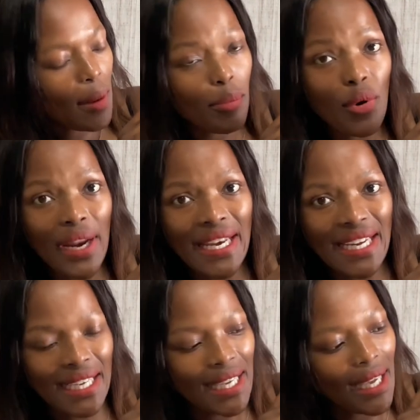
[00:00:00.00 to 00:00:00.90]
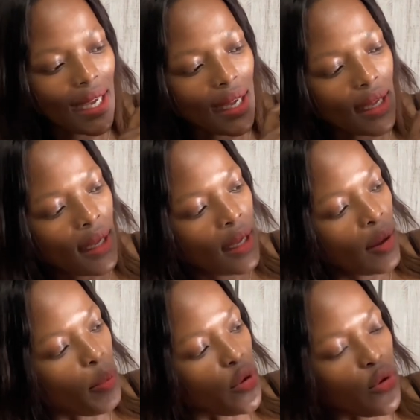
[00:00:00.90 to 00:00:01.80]
branding here
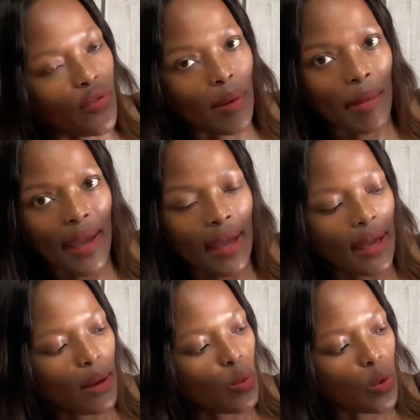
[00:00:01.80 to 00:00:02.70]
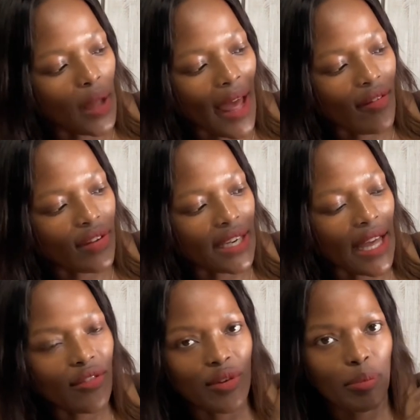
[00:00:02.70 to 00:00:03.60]
both of them will have an
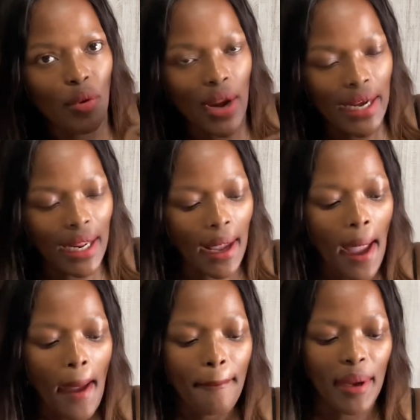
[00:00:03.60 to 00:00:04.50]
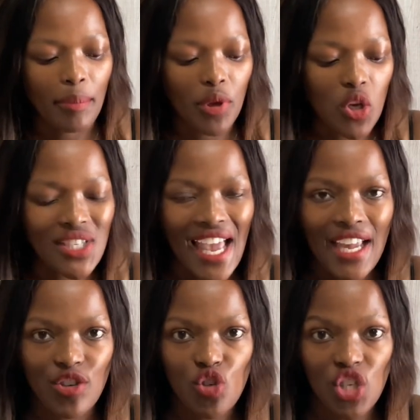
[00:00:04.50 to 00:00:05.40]
LV branding but because I
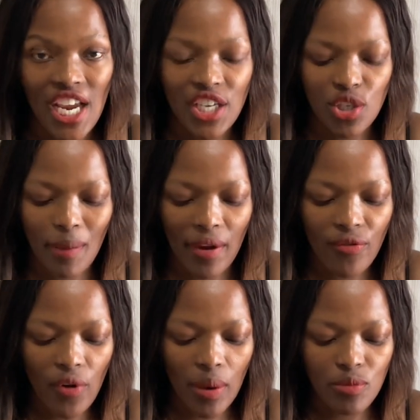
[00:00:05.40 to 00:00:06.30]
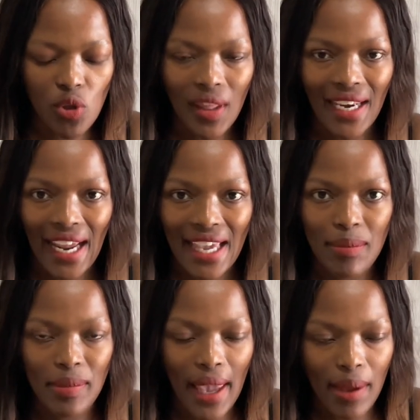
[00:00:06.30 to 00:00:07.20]
had to change my frame so that I can
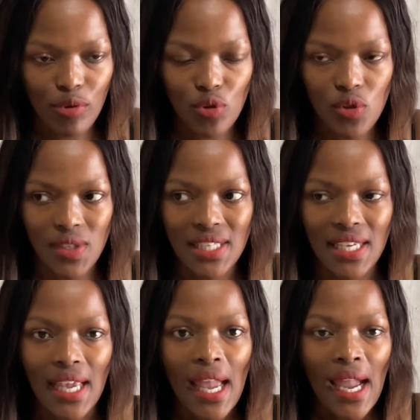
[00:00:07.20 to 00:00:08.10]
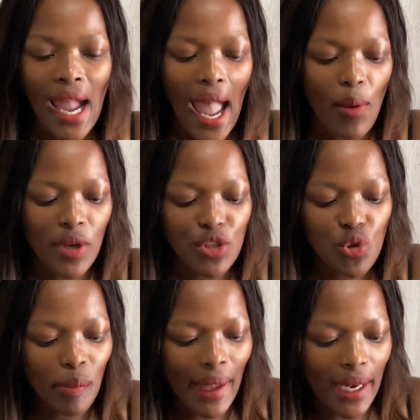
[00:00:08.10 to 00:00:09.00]
be able to see I went to
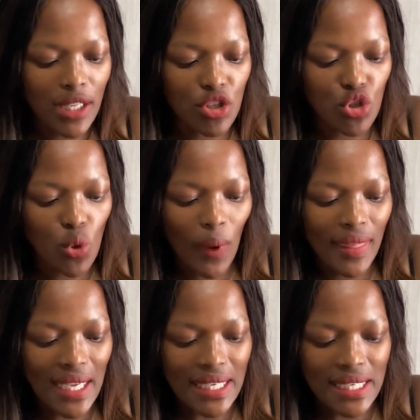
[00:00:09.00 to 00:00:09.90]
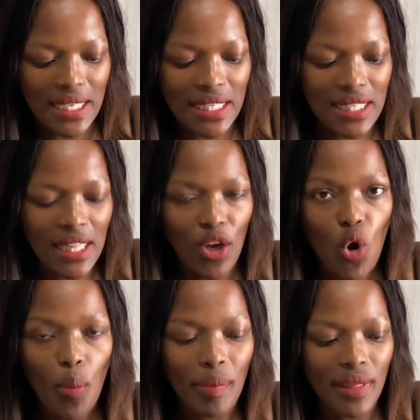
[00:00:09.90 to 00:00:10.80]
Merlin so what they did is they
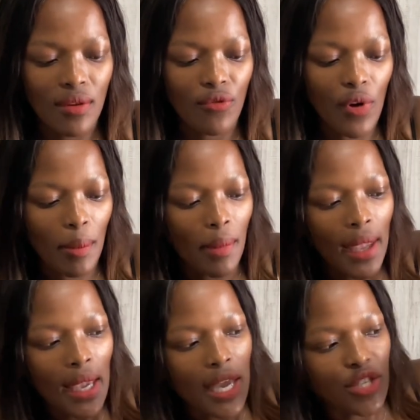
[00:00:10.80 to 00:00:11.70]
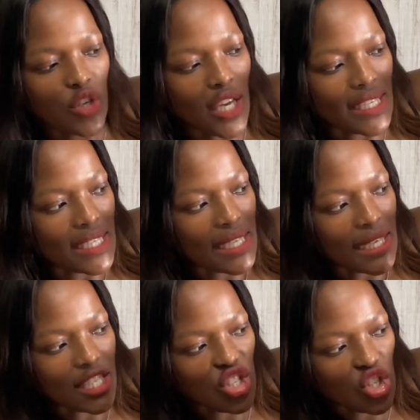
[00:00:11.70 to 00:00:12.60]
copied the frame as you can see
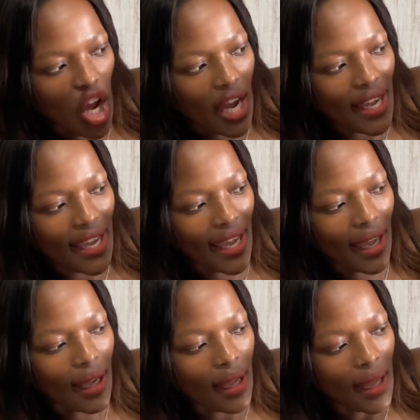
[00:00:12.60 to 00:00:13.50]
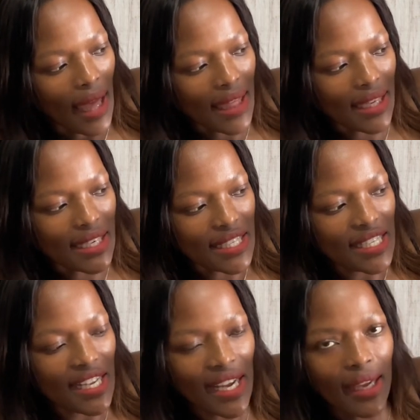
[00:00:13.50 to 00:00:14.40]
it's dark here and then it's
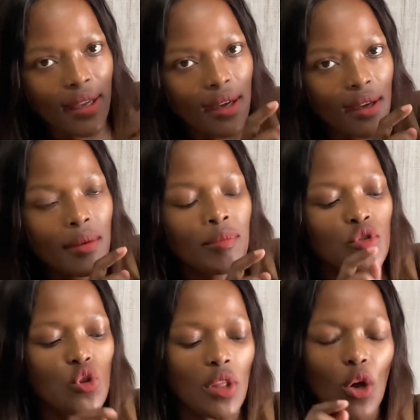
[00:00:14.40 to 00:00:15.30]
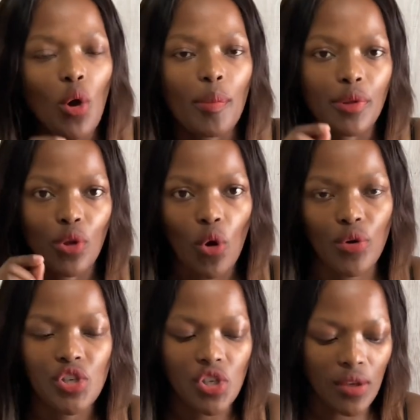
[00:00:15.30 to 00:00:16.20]
clear here so they copied the
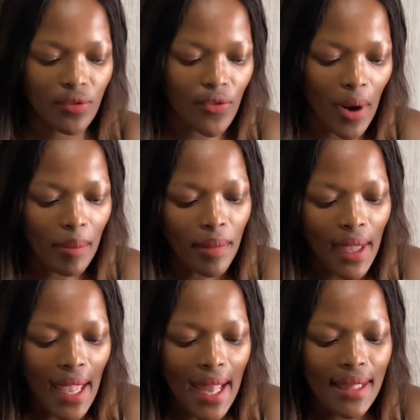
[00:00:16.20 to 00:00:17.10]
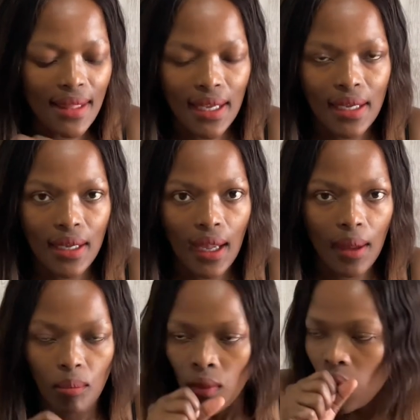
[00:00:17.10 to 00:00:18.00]
original frame and they um